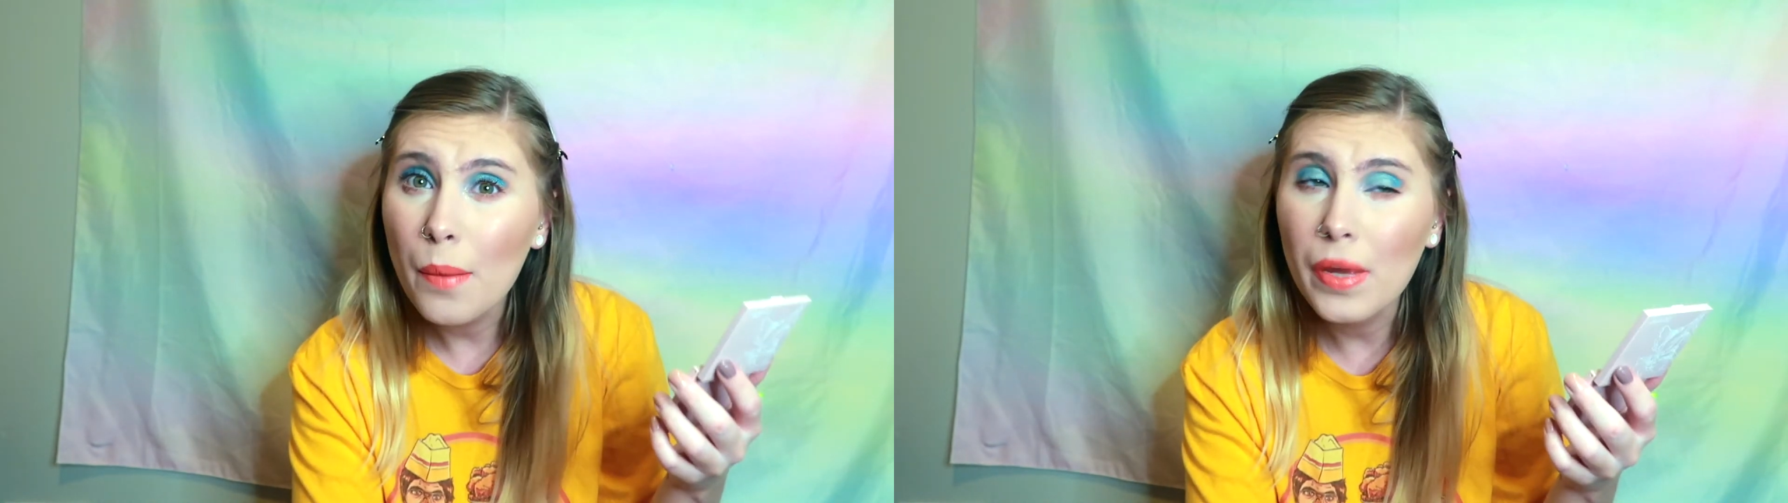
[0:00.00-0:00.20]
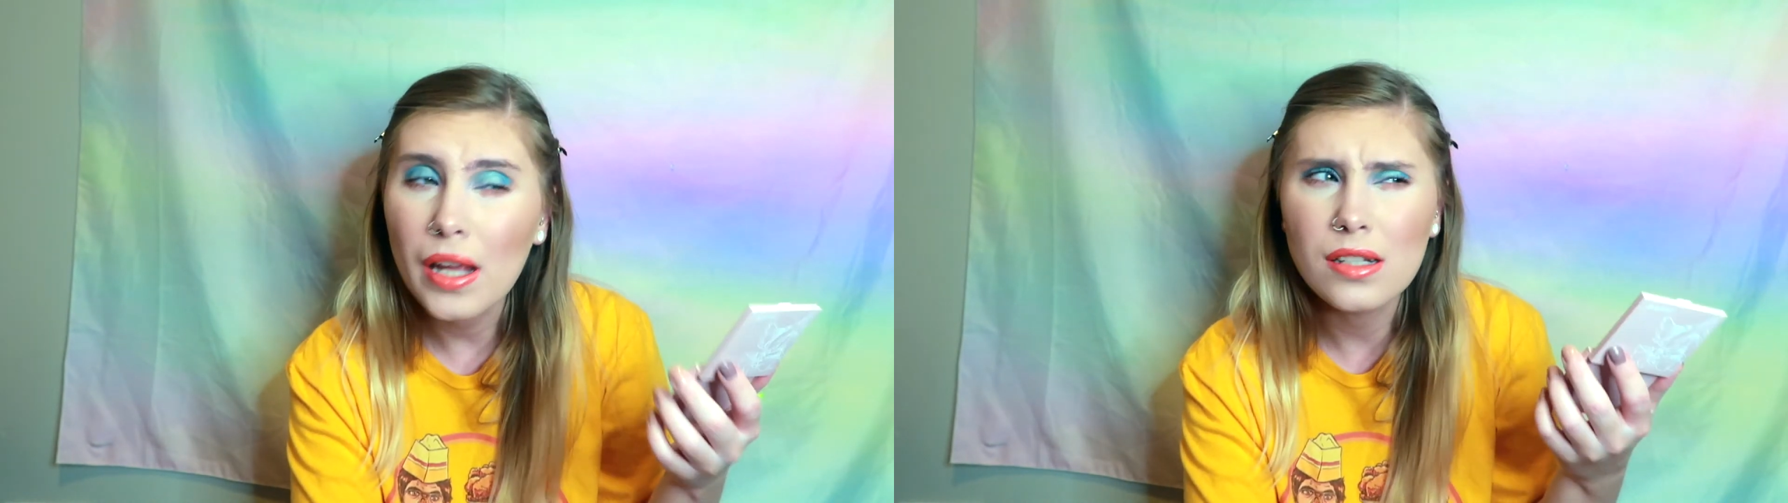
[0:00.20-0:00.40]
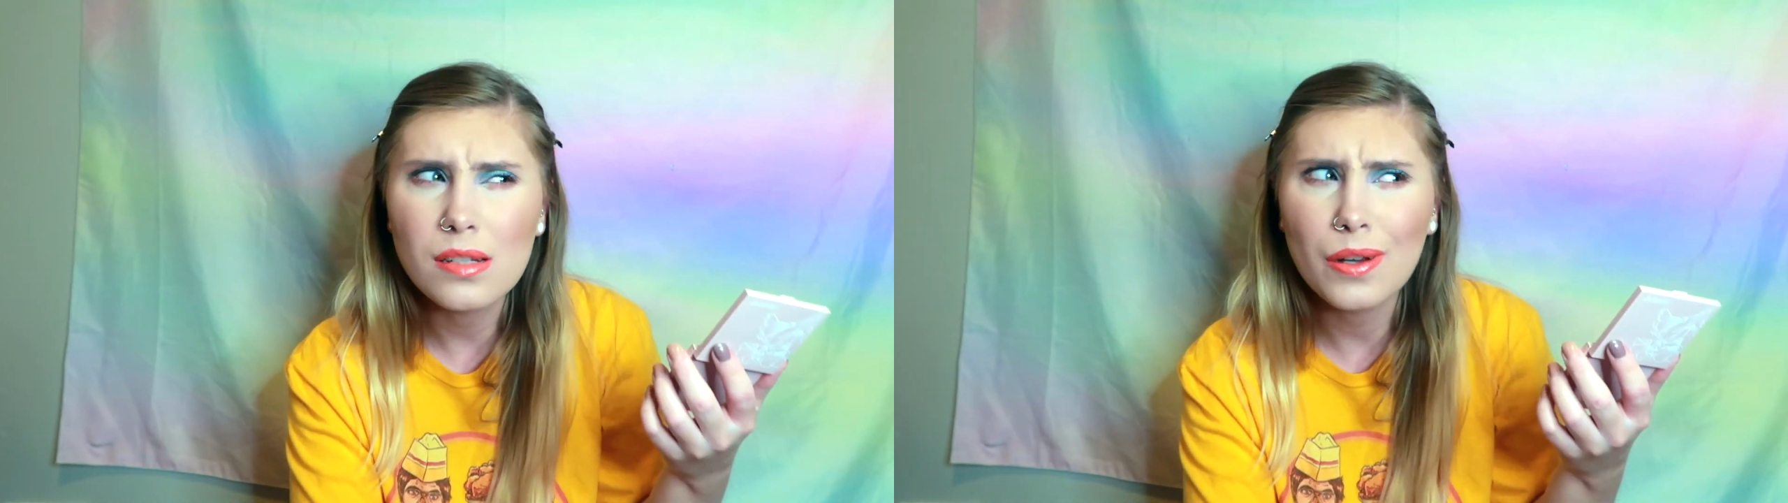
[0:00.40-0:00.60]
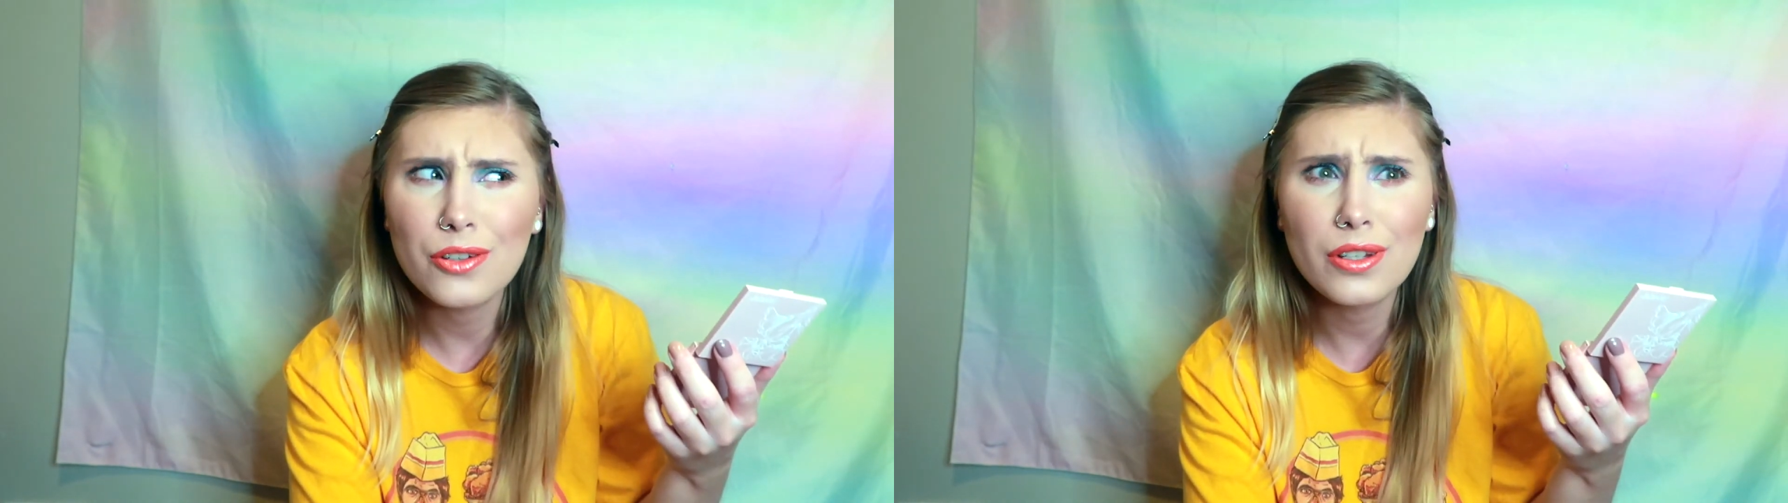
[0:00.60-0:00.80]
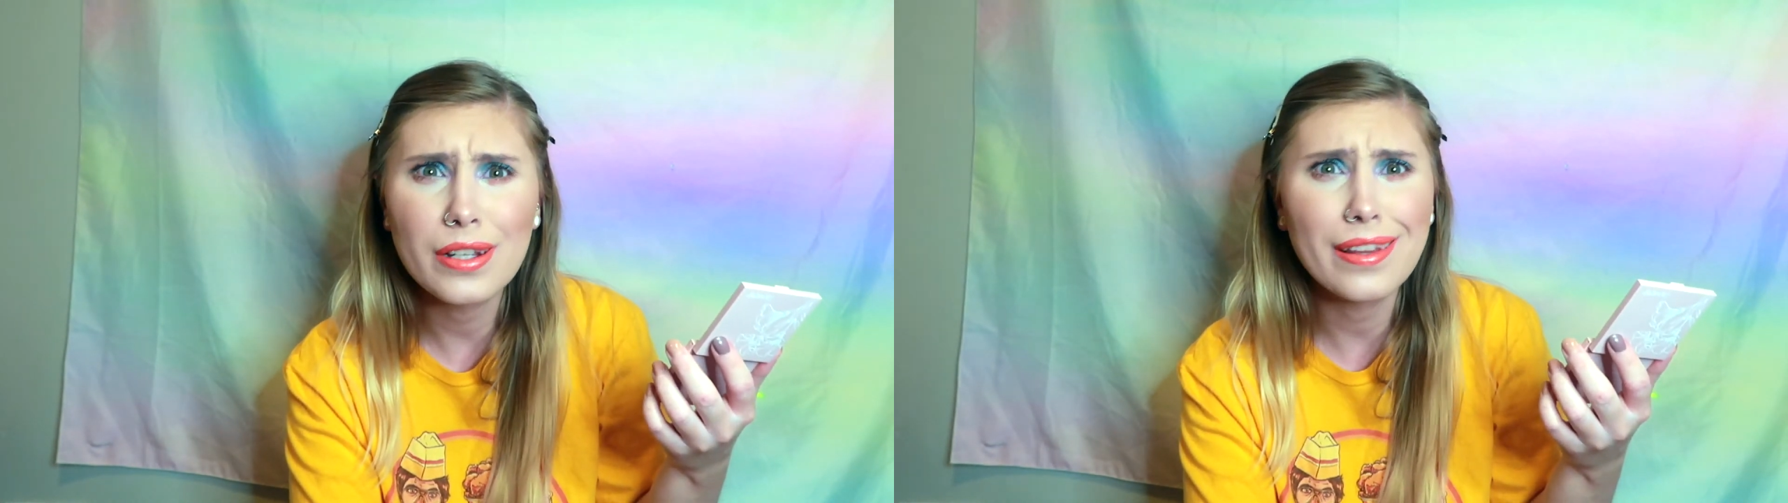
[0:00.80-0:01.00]
and
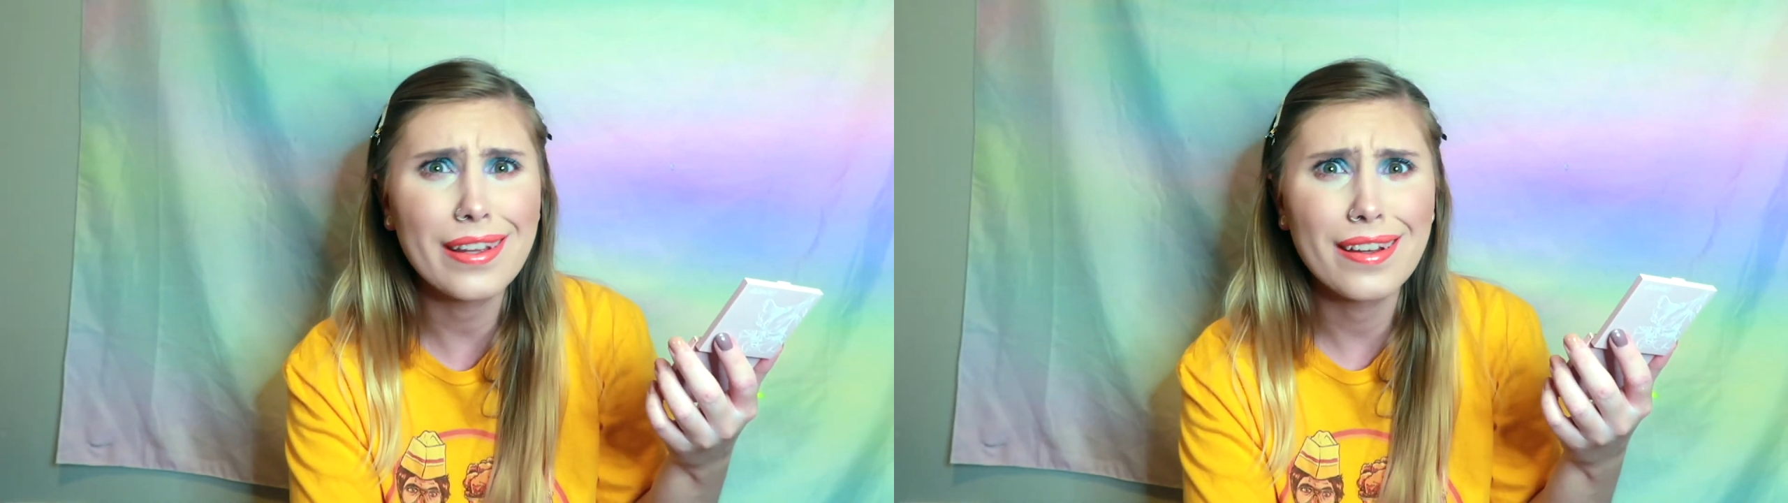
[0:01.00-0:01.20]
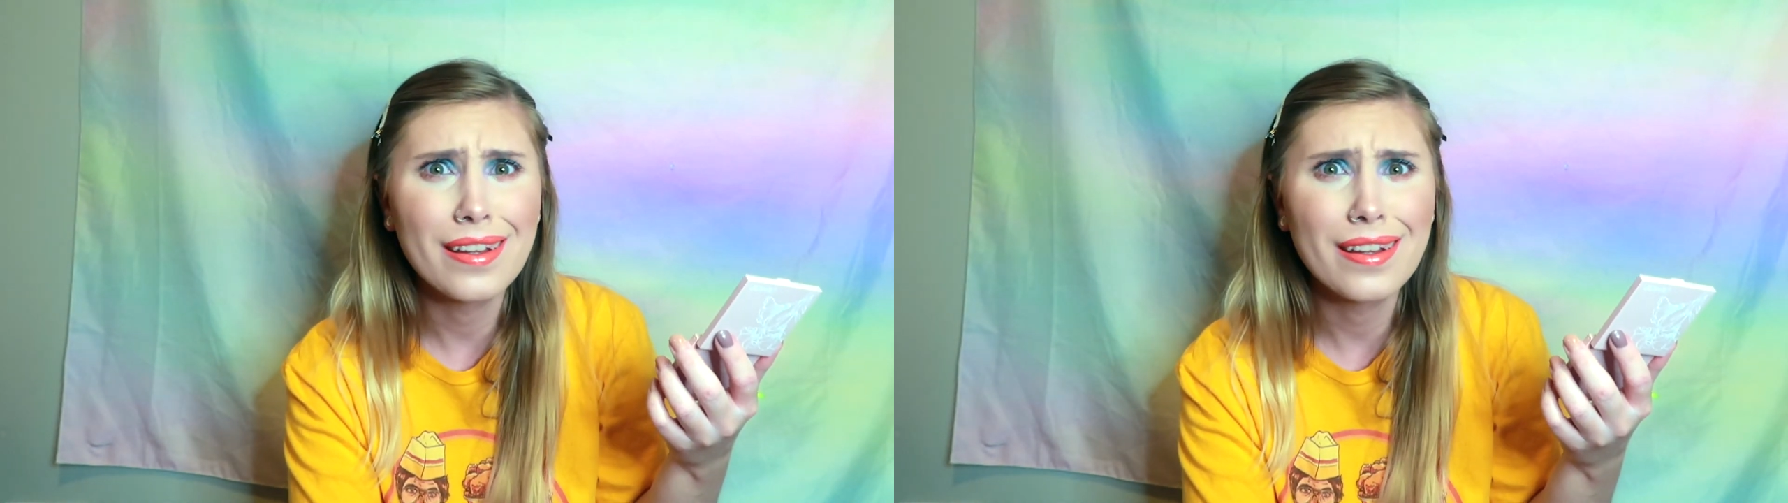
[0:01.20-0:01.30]
especially like